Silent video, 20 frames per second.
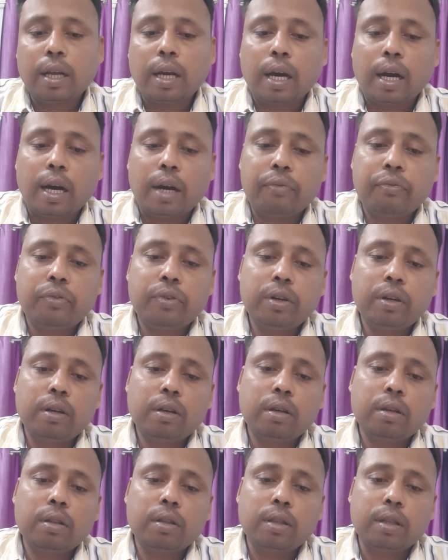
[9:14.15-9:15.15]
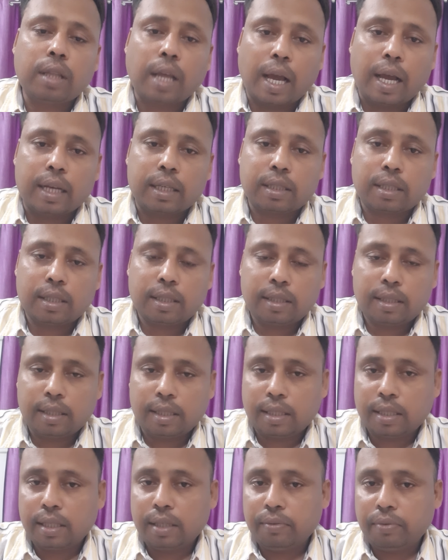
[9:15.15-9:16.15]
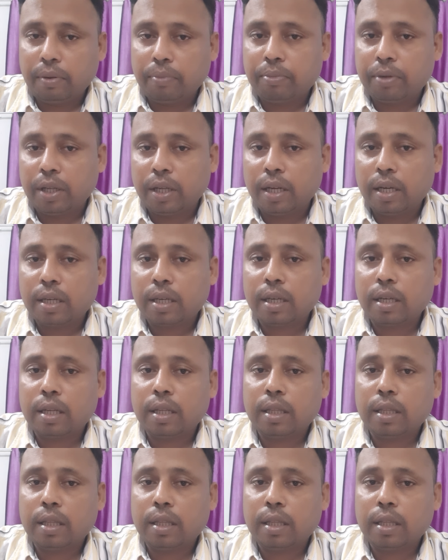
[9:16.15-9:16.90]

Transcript: After that, 1658,